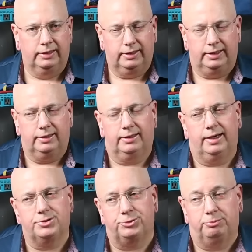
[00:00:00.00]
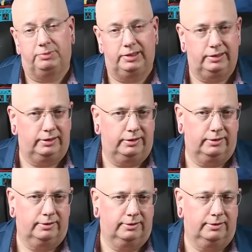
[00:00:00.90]
Getting the actual
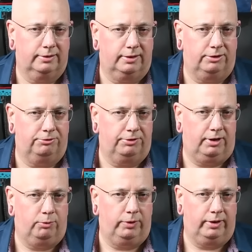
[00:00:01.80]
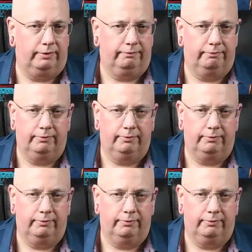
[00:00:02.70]
meaning of Yahweh.